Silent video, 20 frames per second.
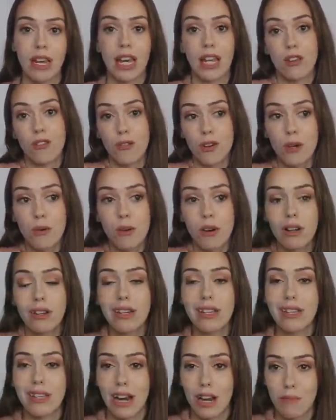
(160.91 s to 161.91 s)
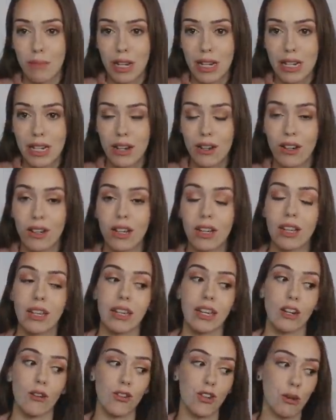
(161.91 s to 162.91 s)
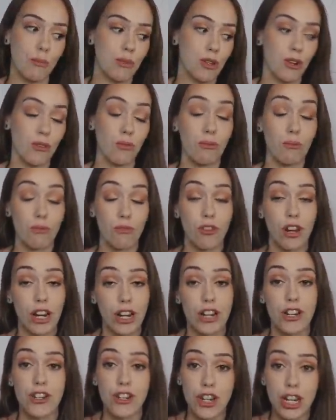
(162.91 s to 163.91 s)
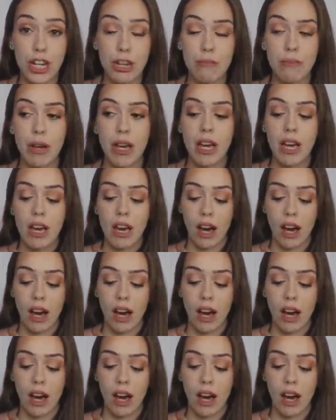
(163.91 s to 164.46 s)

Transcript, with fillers: In the free world, it's not a big deal. You know, chips are very cheap.